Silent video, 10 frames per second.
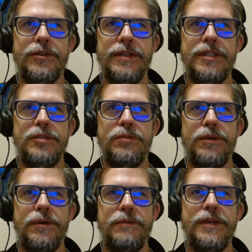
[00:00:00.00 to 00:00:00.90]
in this
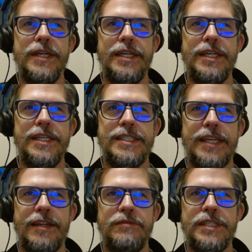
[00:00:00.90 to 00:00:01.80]
poem is
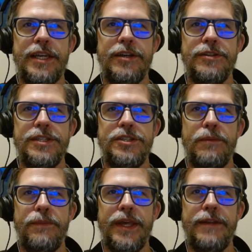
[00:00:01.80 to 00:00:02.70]
kind of scared to
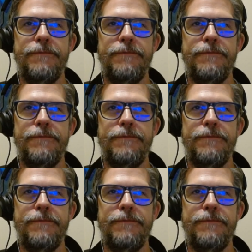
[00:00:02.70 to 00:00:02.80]
jump in,